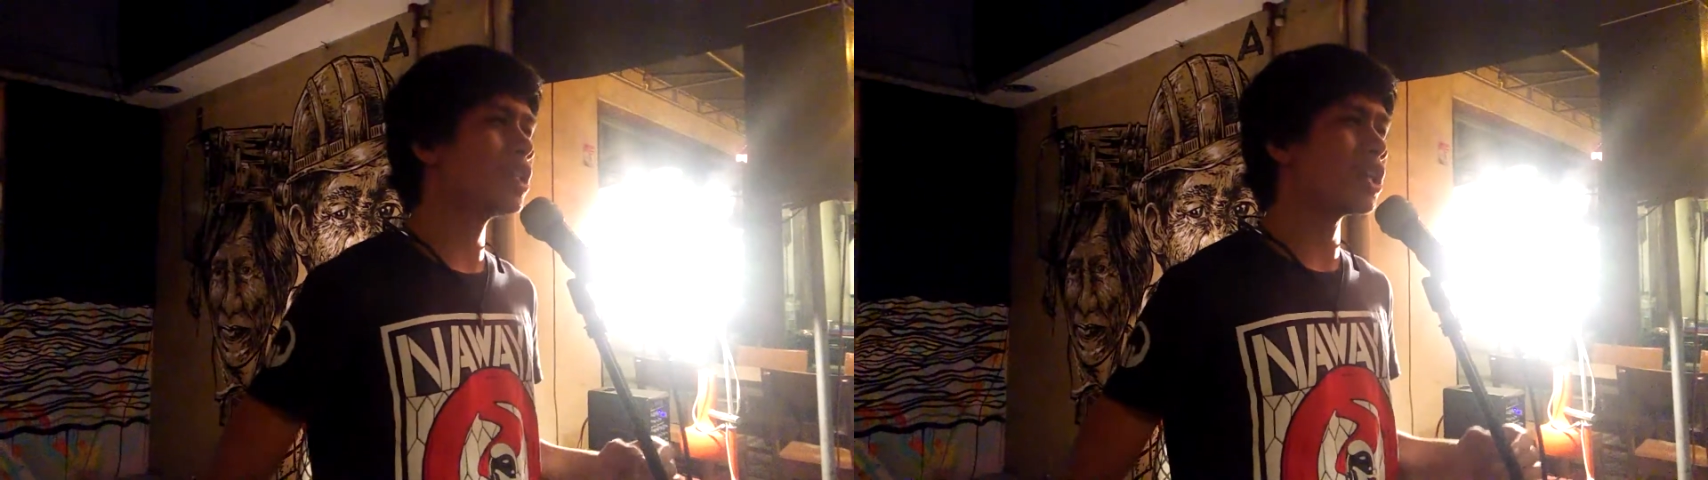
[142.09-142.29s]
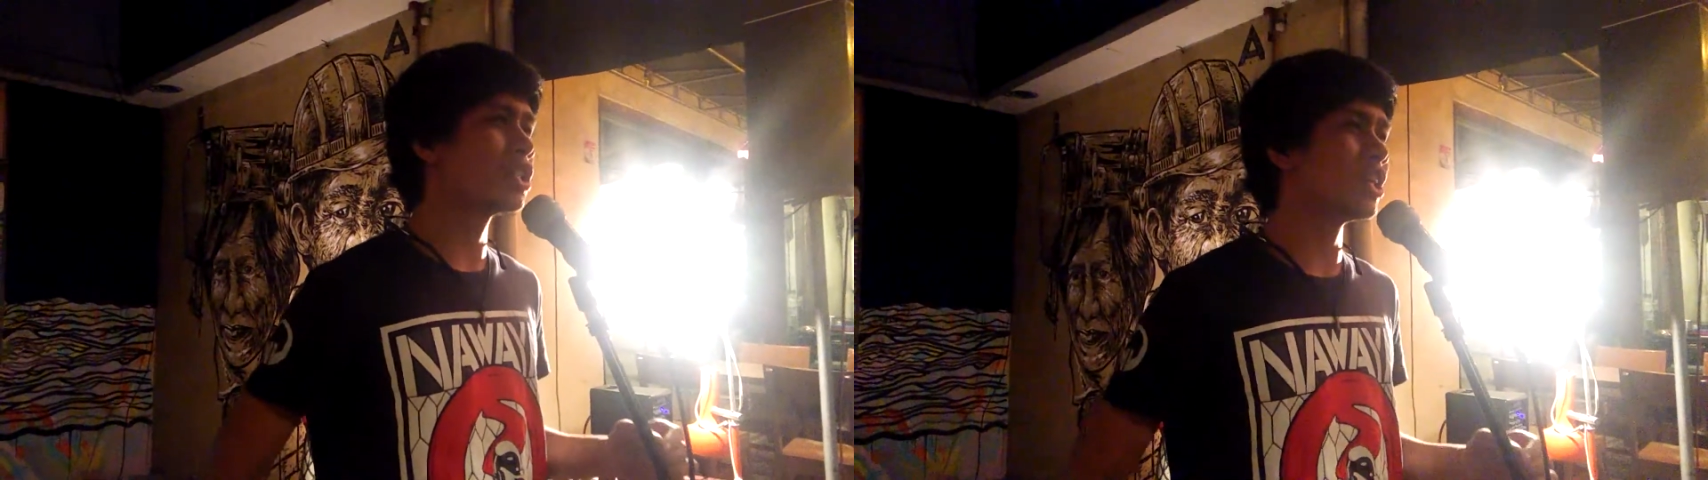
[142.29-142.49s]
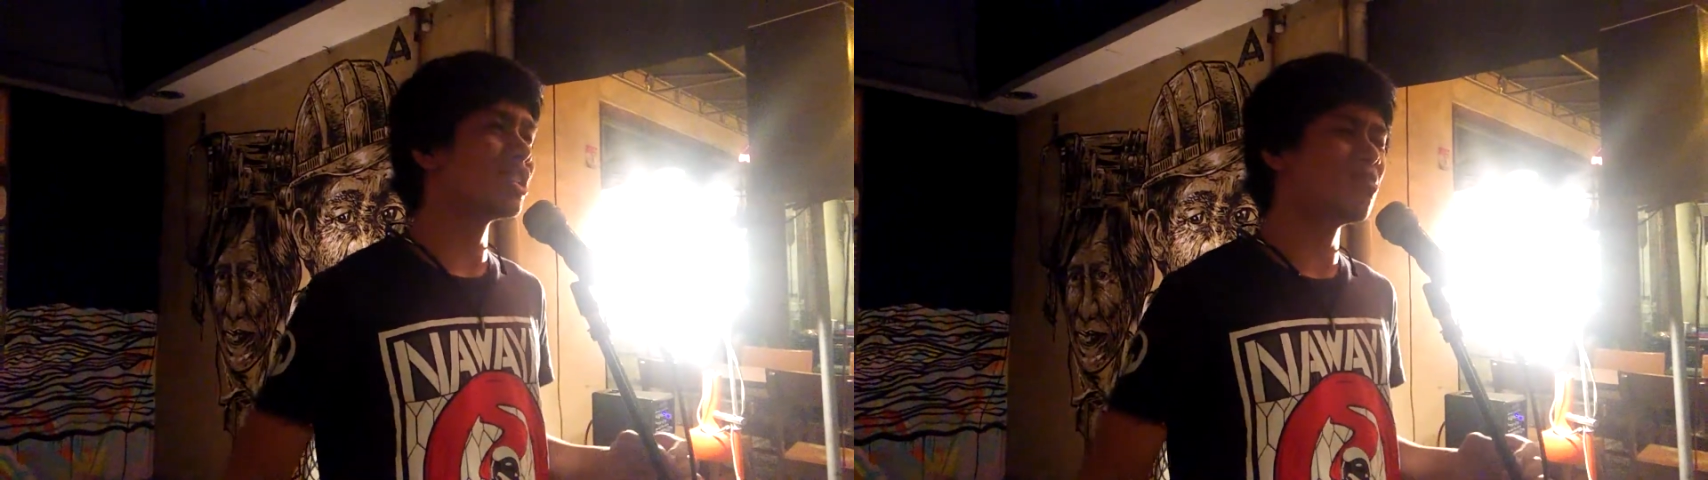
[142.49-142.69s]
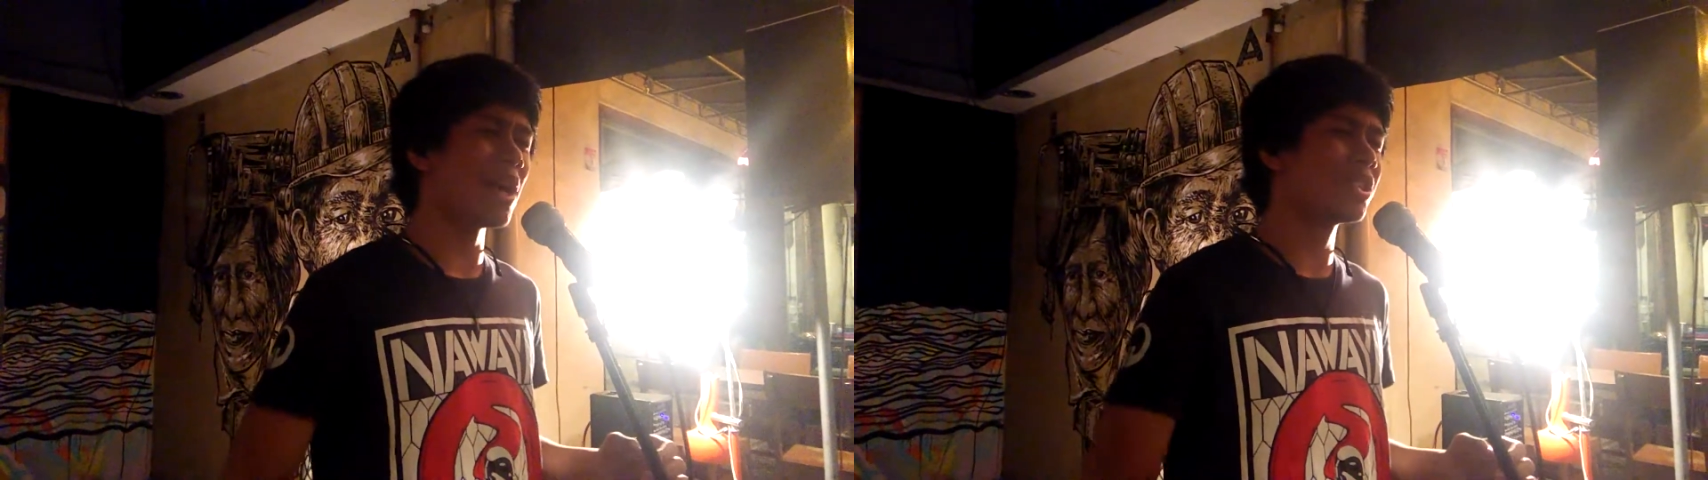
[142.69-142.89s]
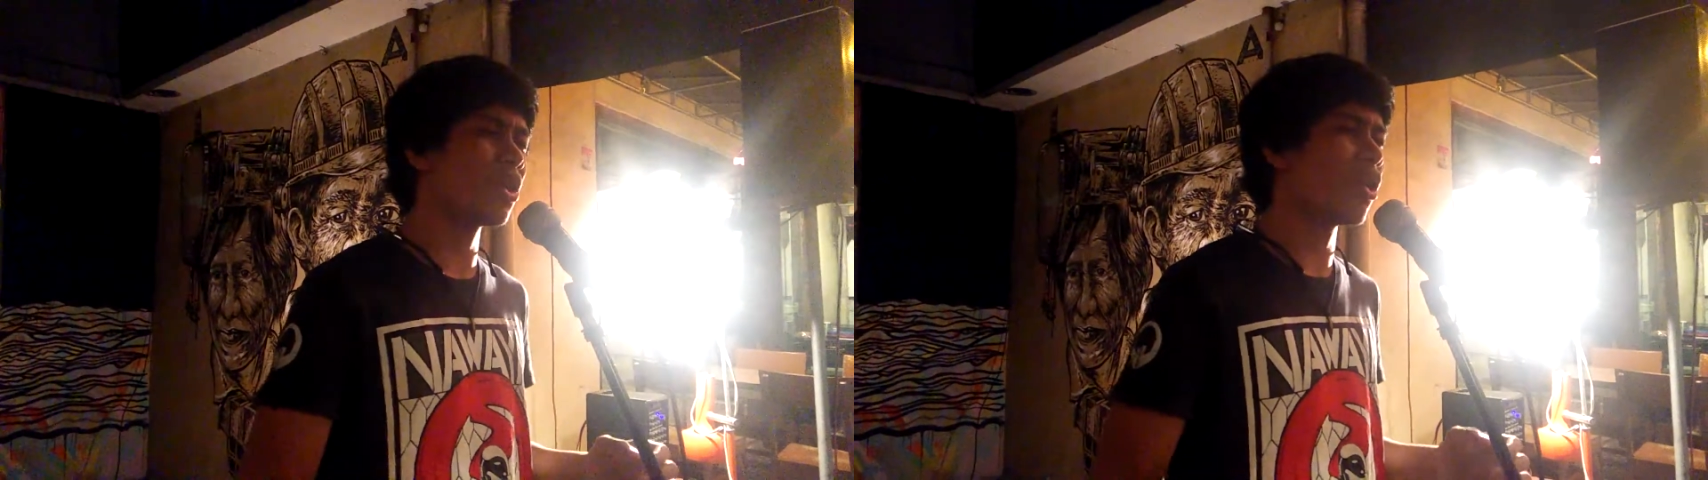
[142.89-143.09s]
not just
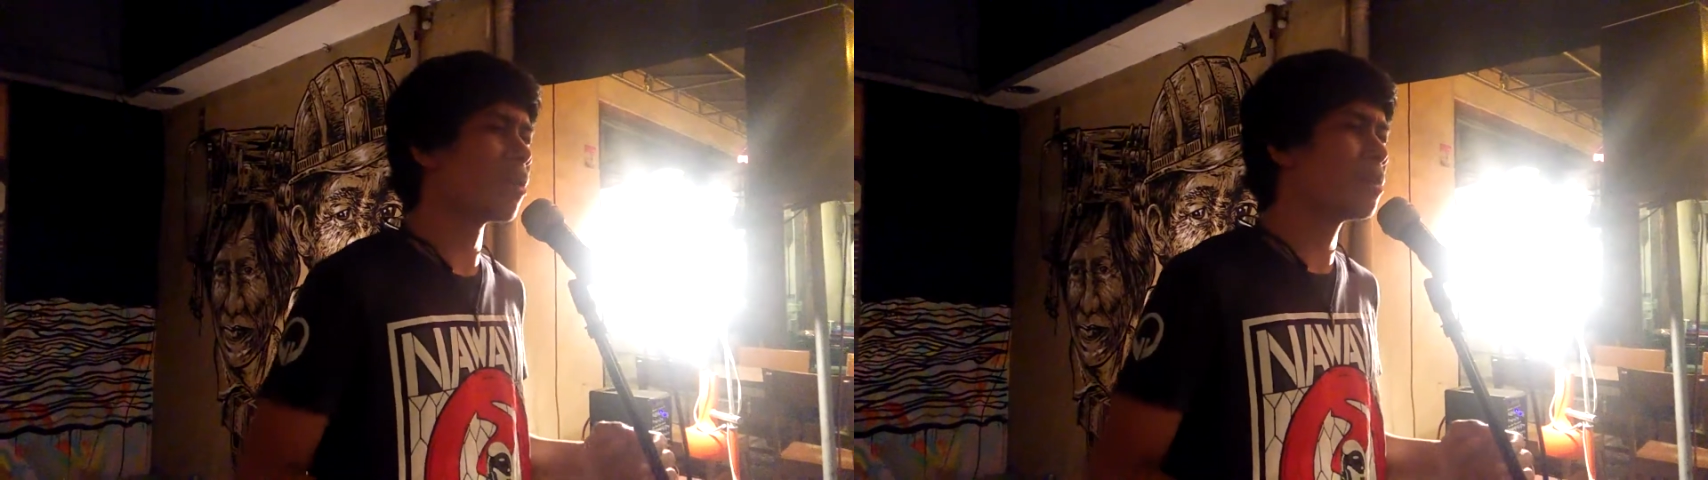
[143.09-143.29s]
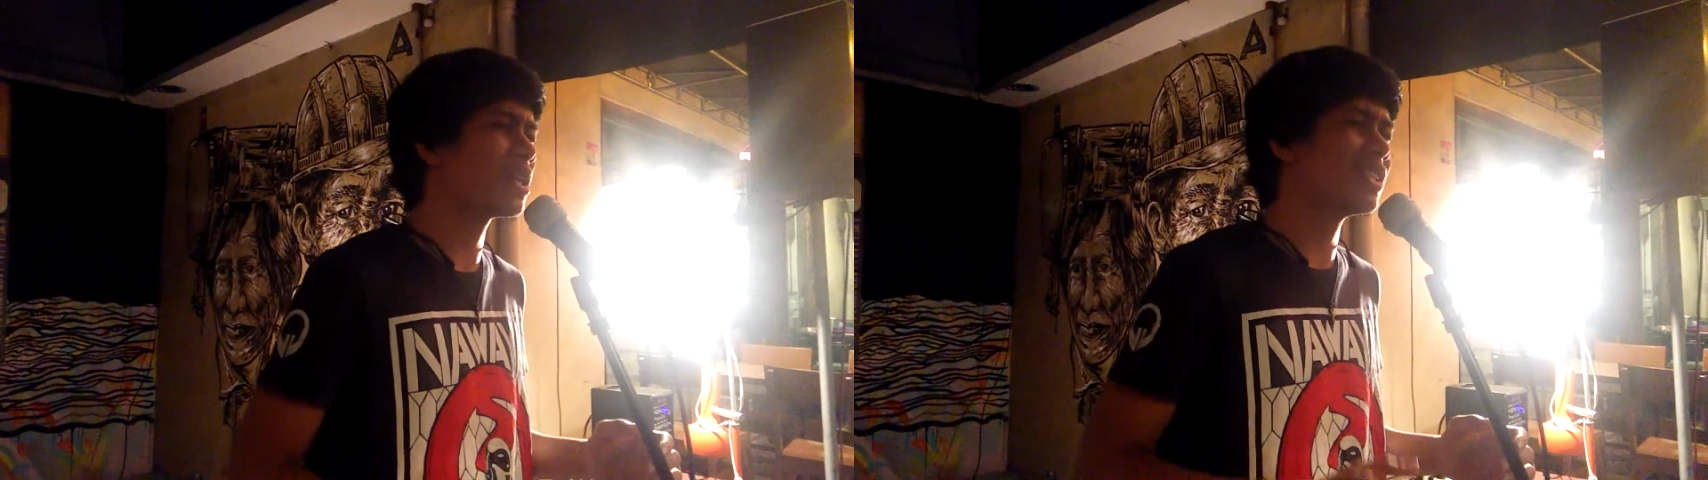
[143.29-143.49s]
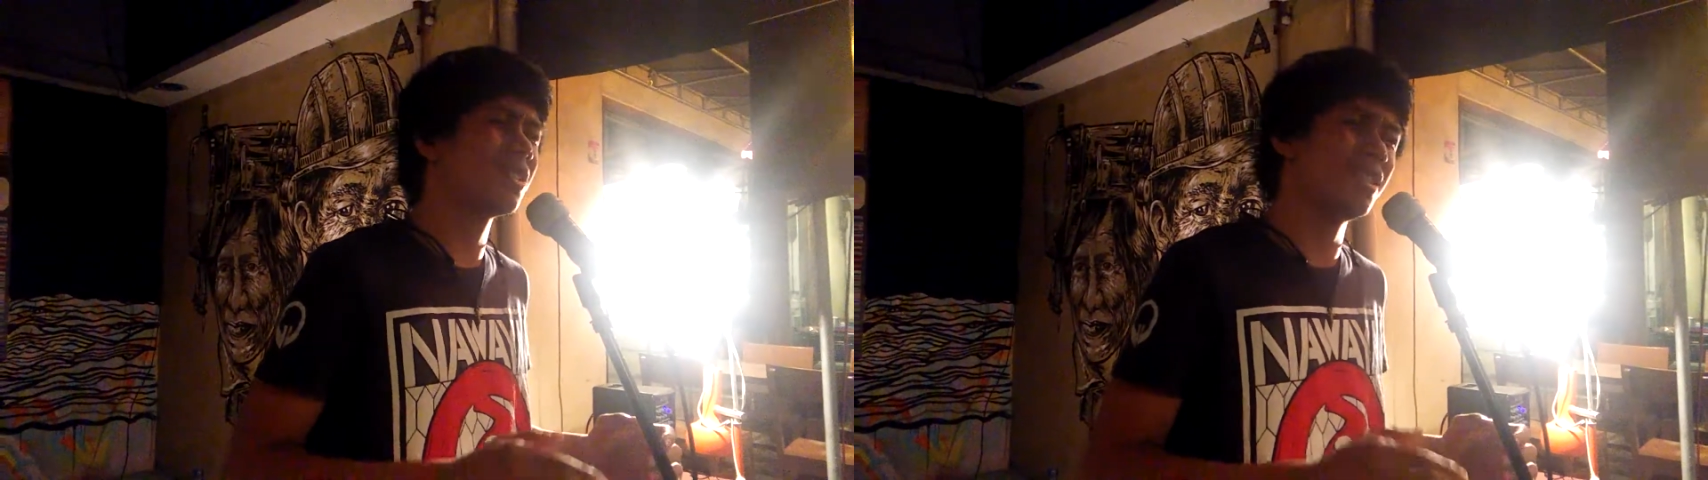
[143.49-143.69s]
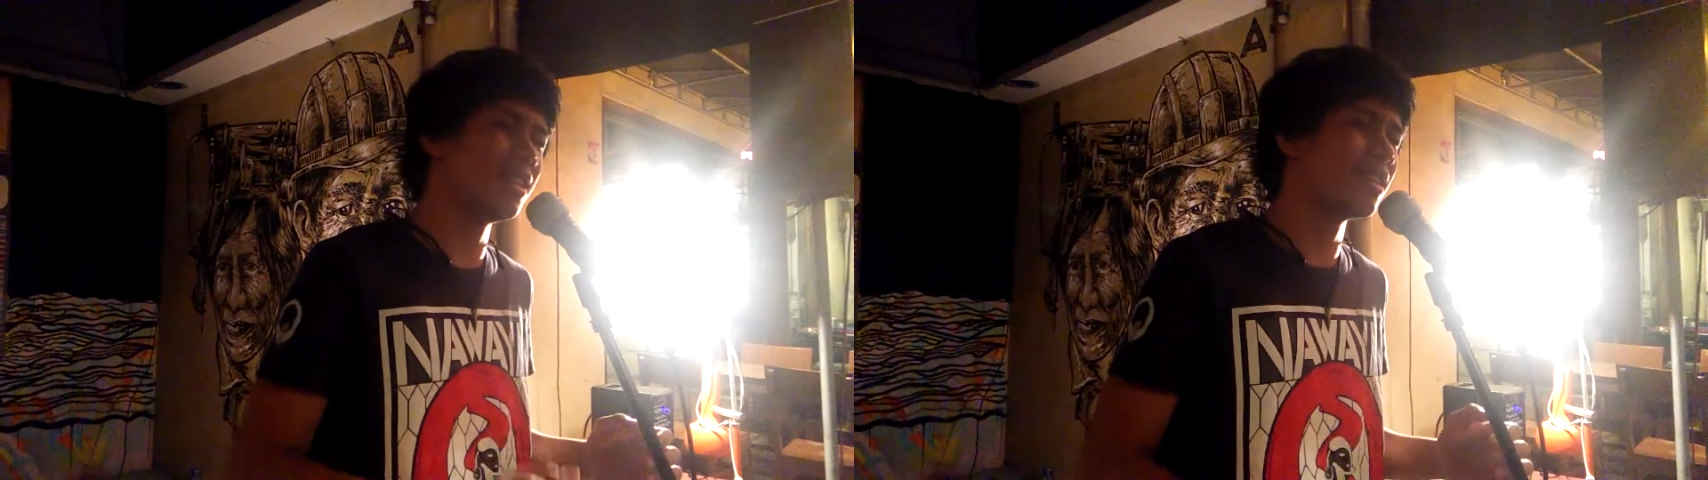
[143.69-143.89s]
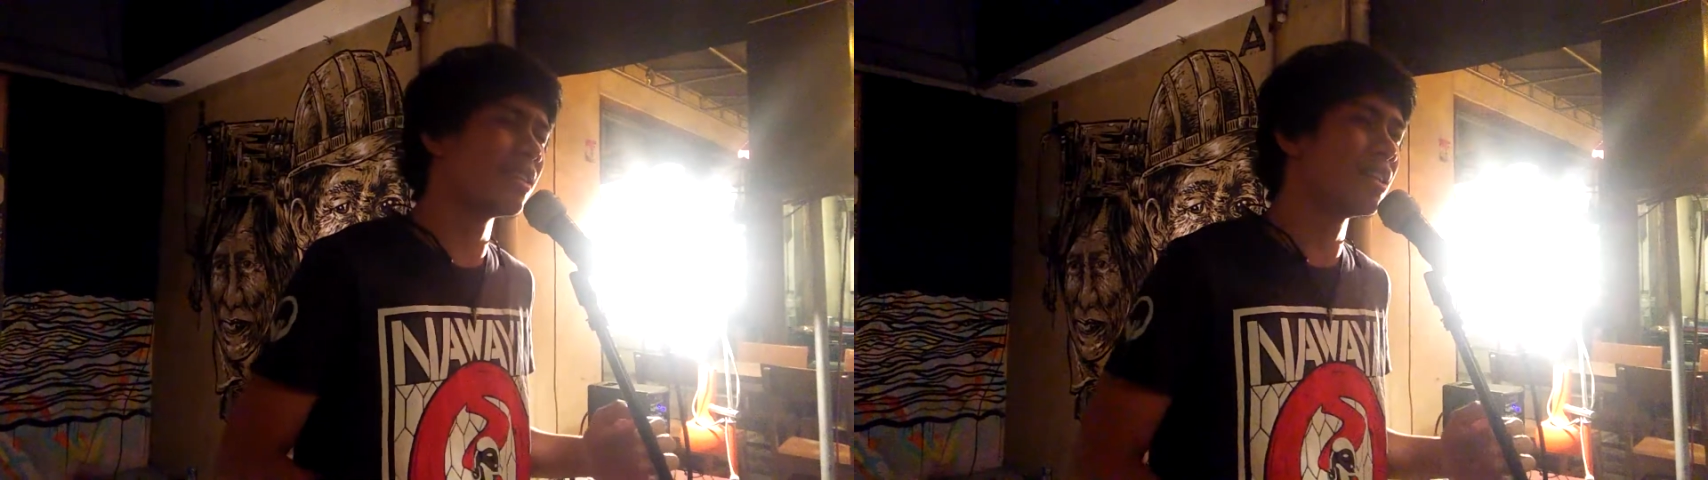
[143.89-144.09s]
my door, because
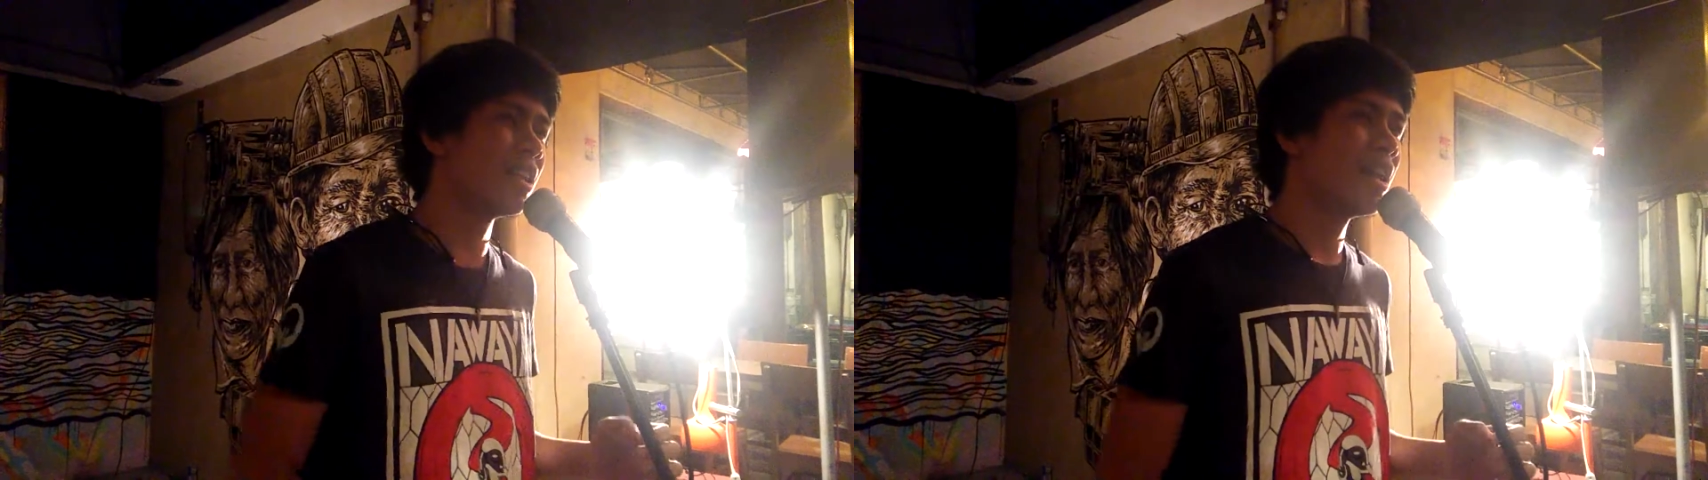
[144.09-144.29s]
dear,